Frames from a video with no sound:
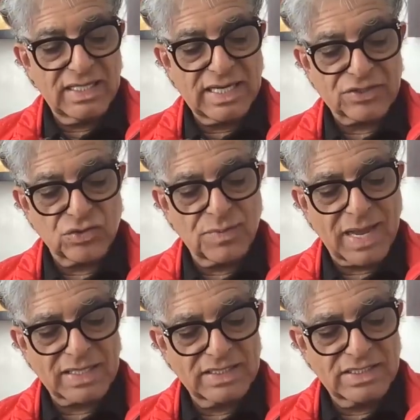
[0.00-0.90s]

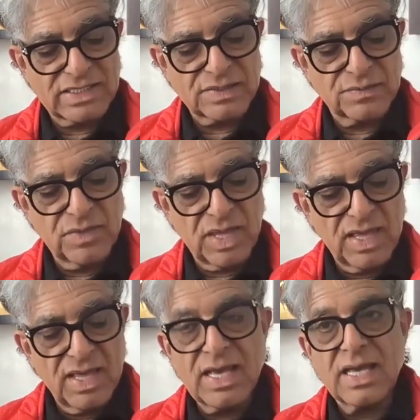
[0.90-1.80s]
electromagnetism,
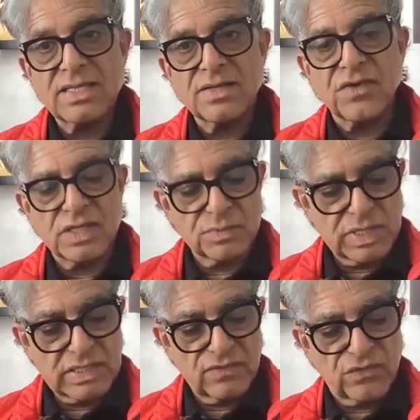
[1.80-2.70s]
and the
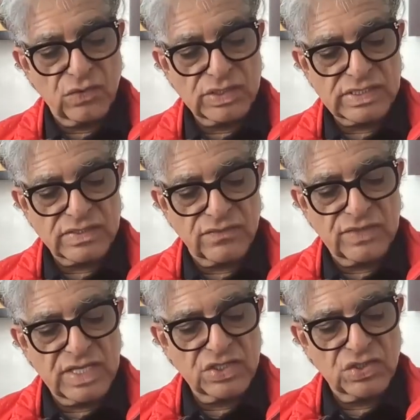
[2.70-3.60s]
fundamental forces
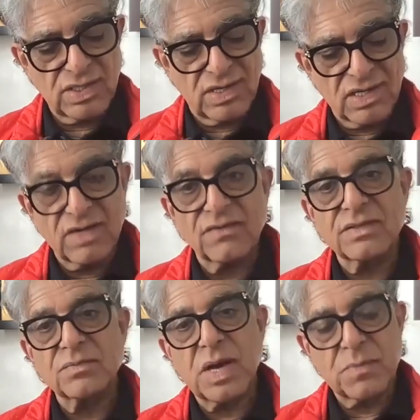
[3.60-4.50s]
of nature are
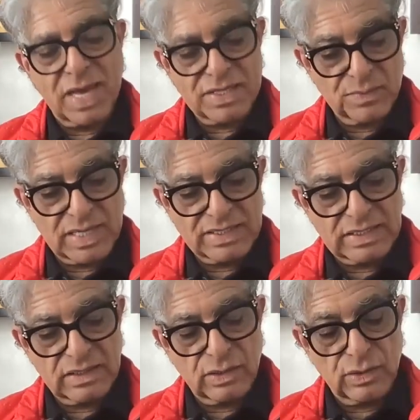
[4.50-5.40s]
governed by
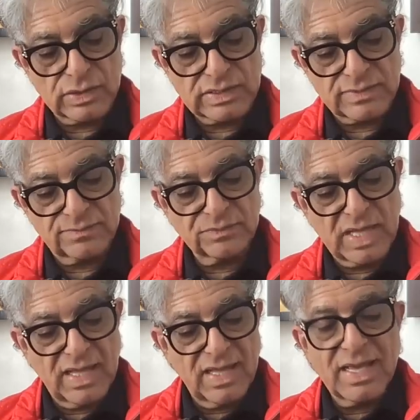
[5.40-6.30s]
mathematical laws.
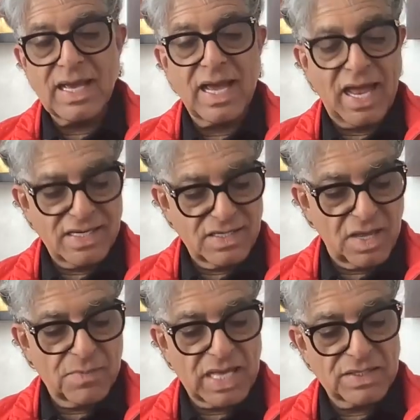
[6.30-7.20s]
And
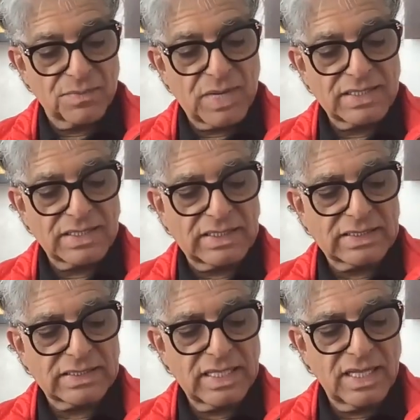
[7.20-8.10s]

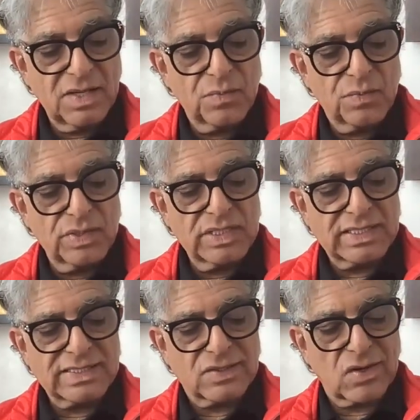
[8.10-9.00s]
mathematics
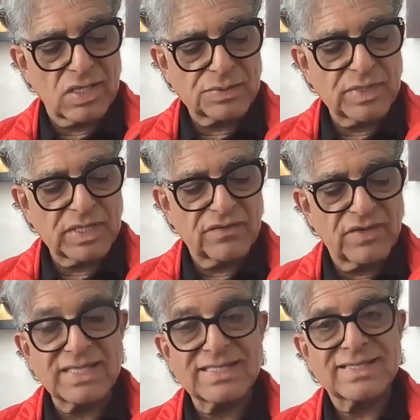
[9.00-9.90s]
predicts cosmic
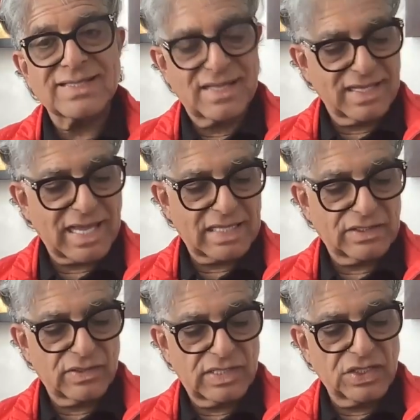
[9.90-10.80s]
events.
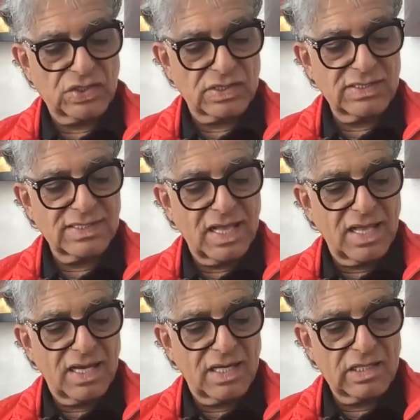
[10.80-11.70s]
Calculations
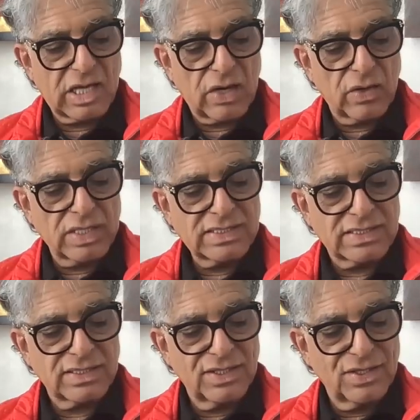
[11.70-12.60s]
allow
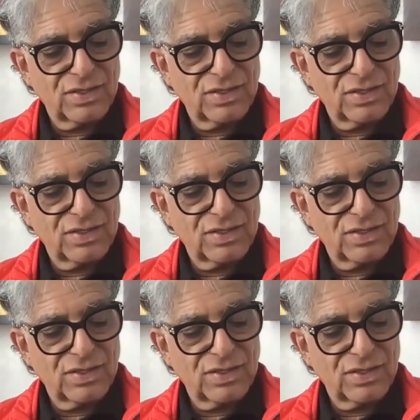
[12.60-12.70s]
us